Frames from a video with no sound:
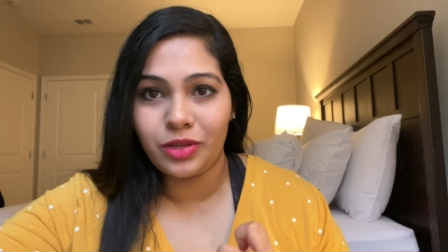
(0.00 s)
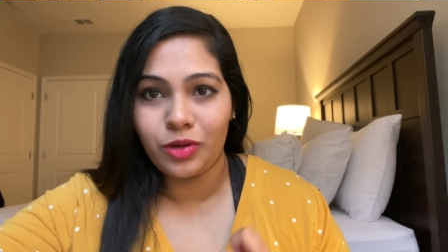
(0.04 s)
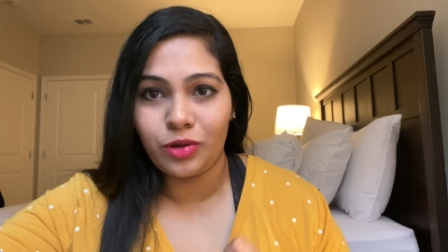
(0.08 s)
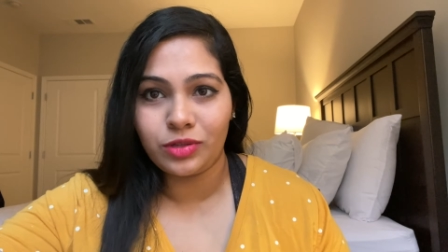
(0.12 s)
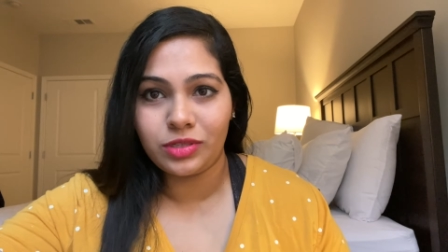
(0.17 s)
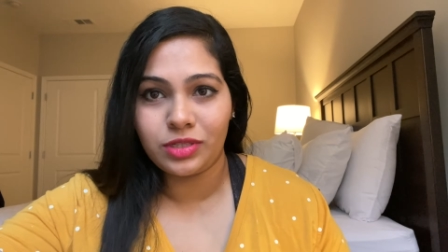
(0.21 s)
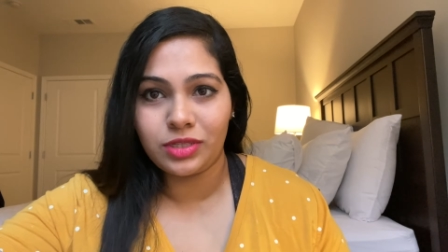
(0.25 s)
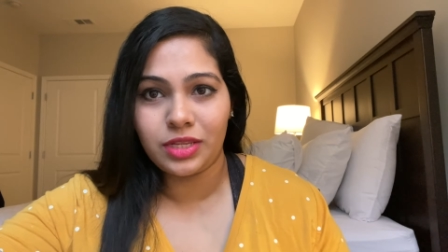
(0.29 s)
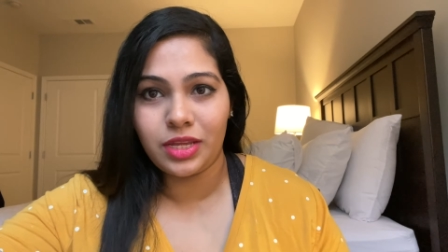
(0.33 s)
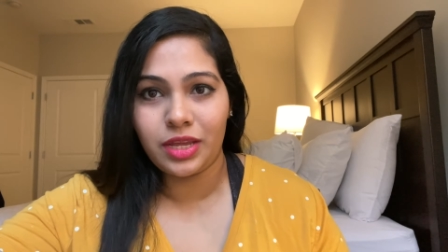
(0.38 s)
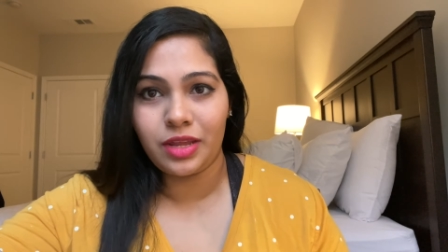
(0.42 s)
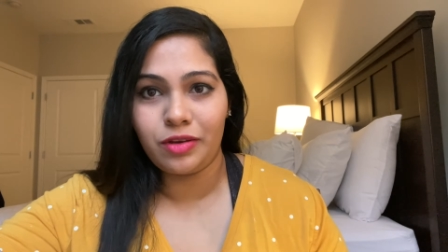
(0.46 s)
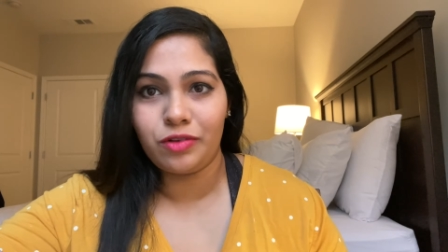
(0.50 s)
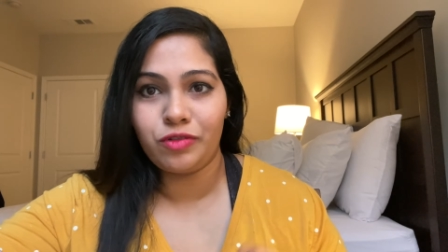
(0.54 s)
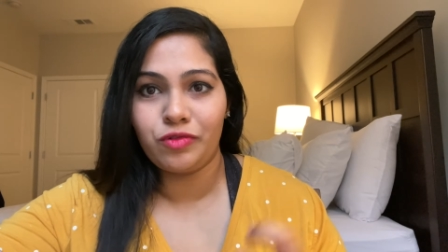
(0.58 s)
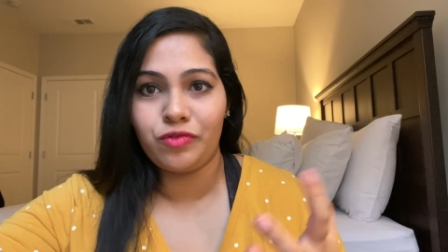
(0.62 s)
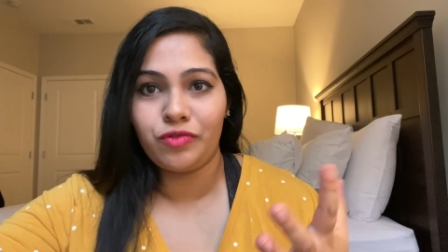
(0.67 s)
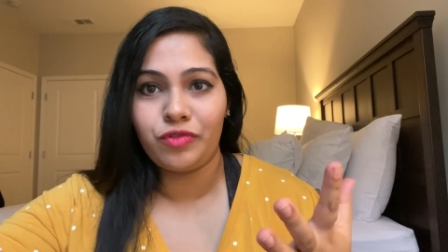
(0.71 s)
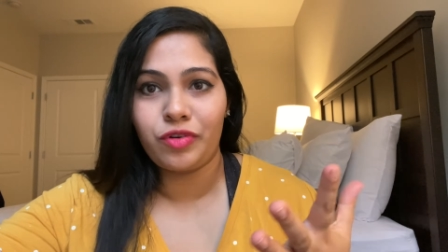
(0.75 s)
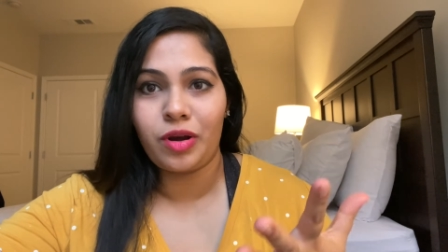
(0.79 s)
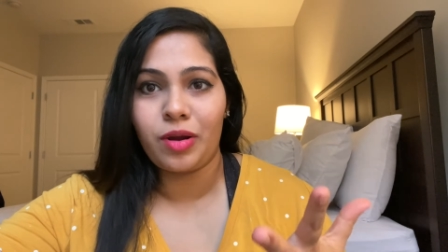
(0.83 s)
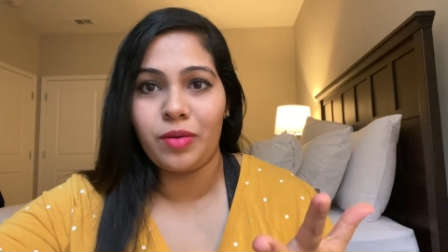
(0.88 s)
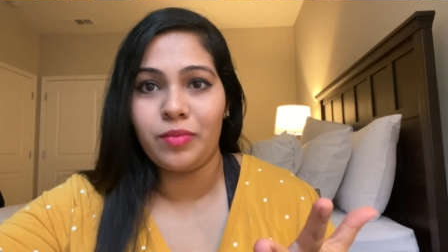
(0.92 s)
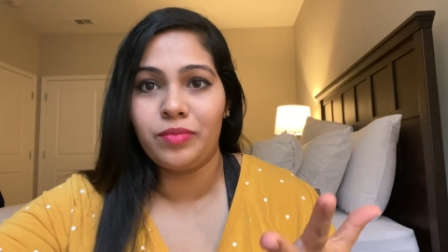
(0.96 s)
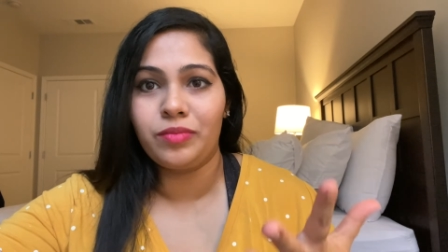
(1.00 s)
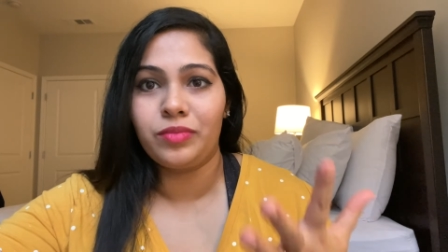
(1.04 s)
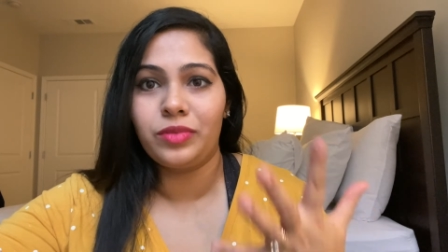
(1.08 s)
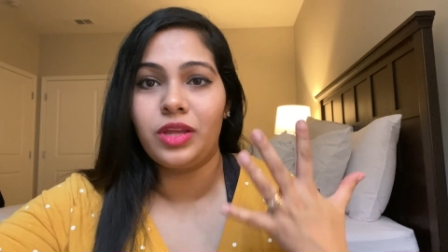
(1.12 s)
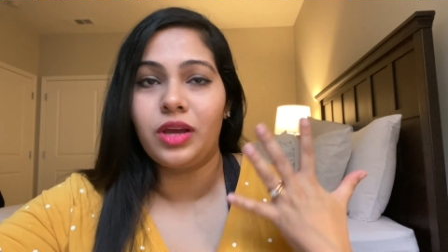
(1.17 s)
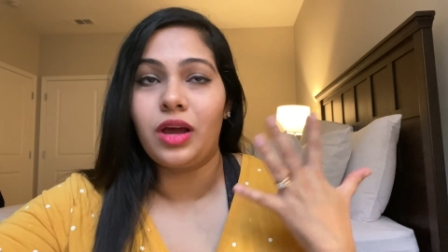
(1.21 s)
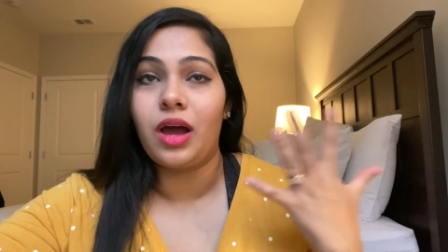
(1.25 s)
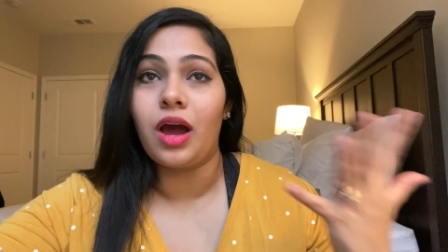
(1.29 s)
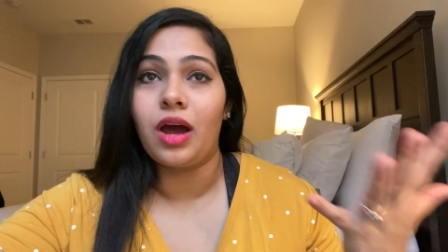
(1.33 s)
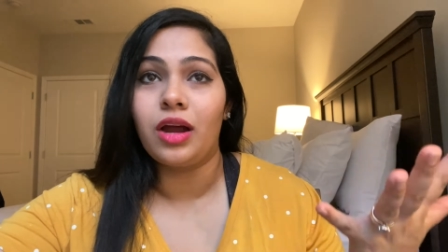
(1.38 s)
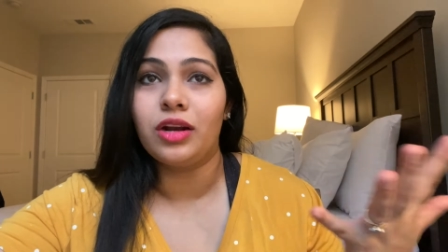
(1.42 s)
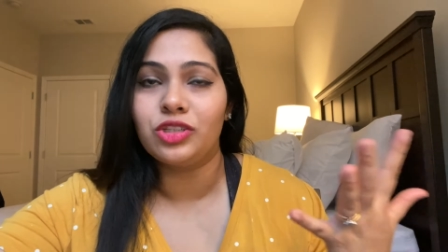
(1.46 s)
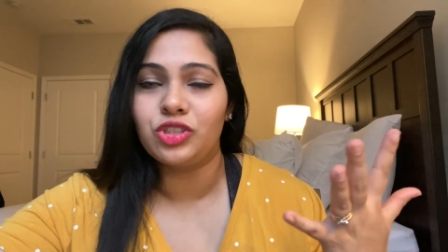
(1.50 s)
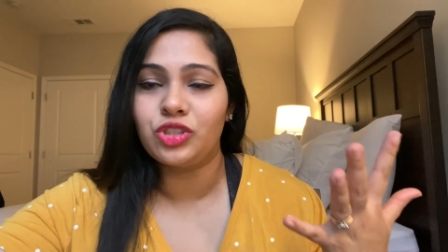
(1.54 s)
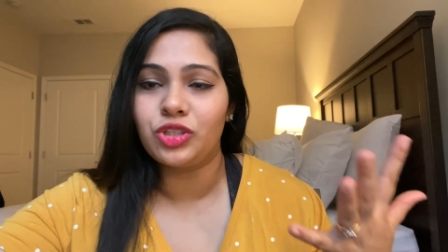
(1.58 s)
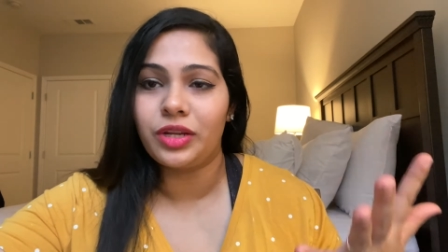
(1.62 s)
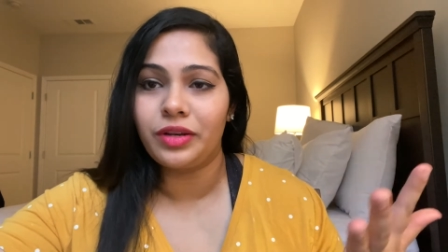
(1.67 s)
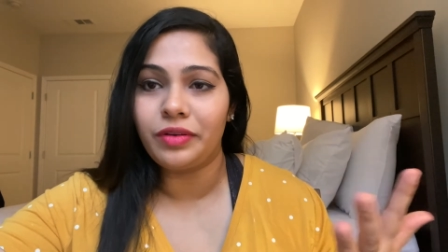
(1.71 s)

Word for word: your skin from the harsh